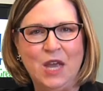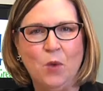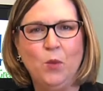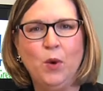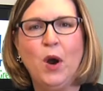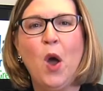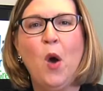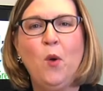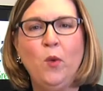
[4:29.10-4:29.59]

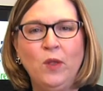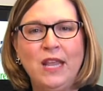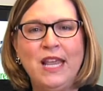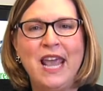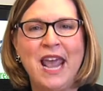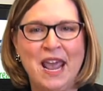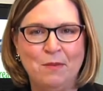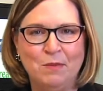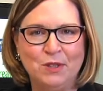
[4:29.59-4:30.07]
We're
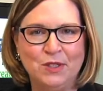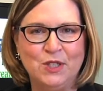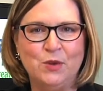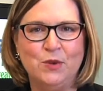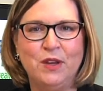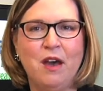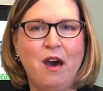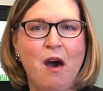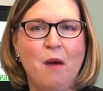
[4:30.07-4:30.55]
only able
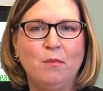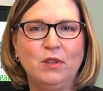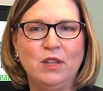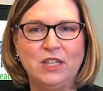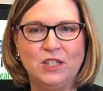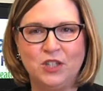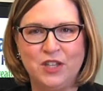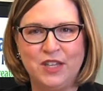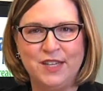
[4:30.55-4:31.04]
to
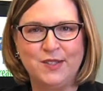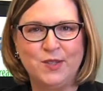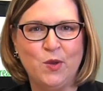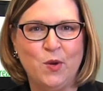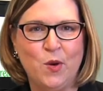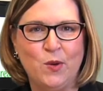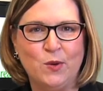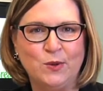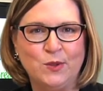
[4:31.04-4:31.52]
accomplish these
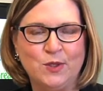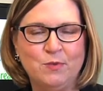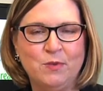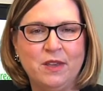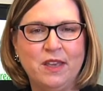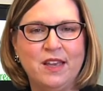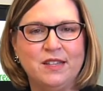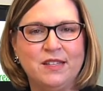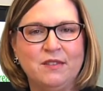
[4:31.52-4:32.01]
goals
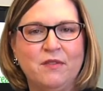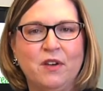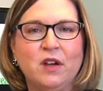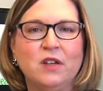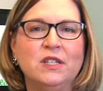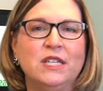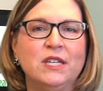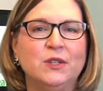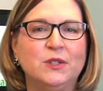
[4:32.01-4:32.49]
because of
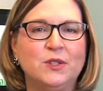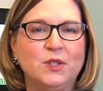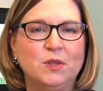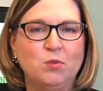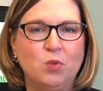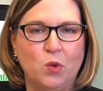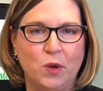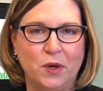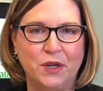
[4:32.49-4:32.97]
our dear
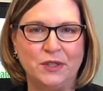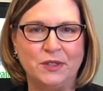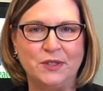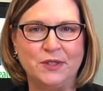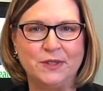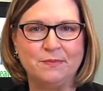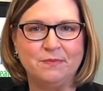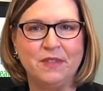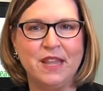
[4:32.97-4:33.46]

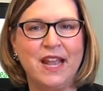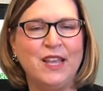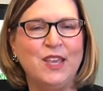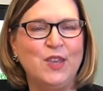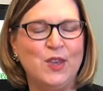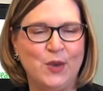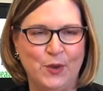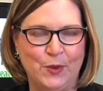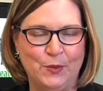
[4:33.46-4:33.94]
supporters
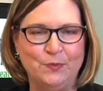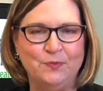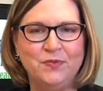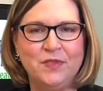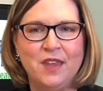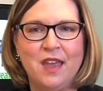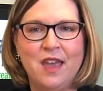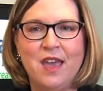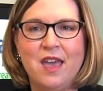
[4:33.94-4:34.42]
like you,
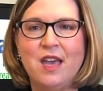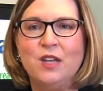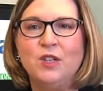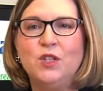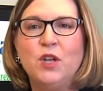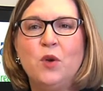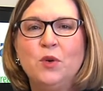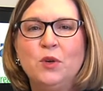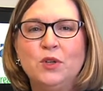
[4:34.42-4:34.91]

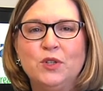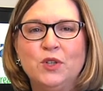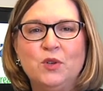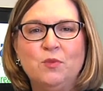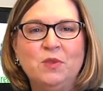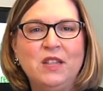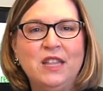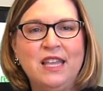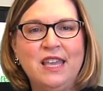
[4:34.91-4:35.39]
donors
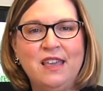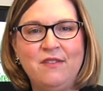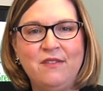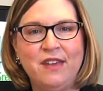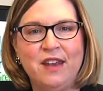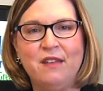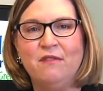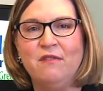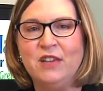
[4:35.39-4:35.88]
who believe
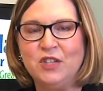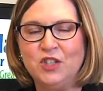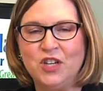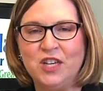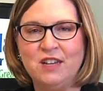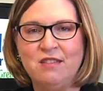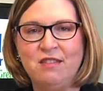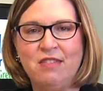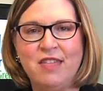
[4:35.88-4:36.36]
in a
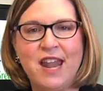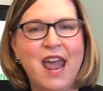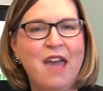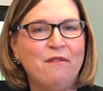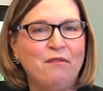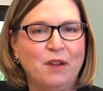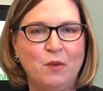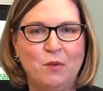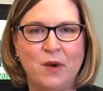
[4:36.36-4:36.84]
vision that
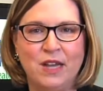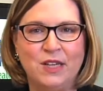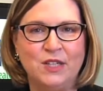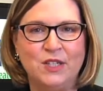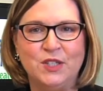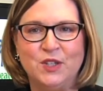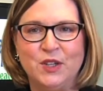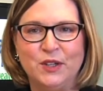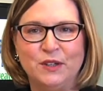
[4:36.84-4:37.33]
everyone
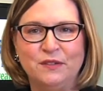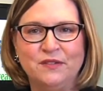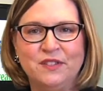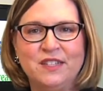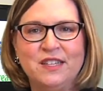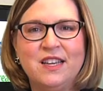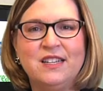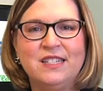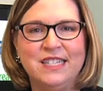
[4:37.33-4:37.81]
deserves
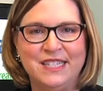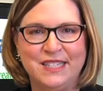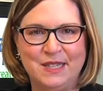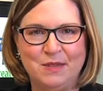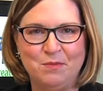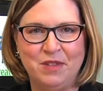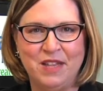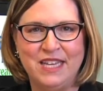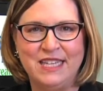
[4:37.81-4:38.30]
a
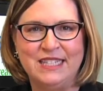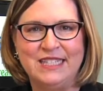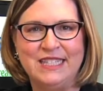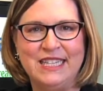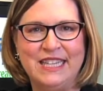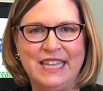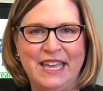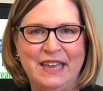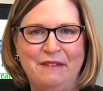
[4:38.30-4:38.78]
decent place
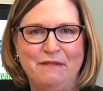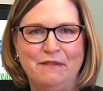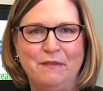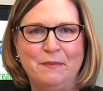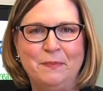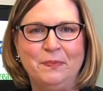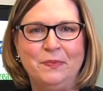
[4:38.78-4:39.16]
to live.